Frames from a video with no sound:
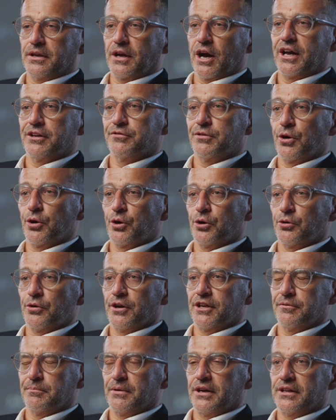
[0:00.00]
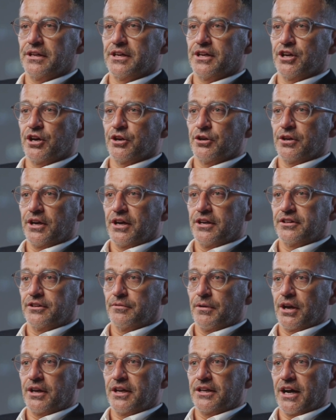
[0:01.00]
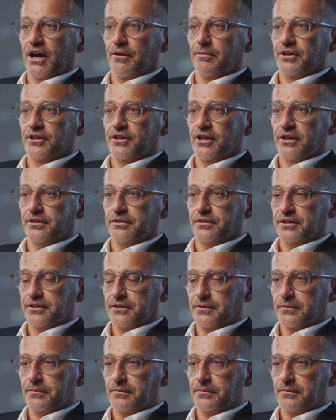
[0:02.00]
I've always been curious about adaptogens.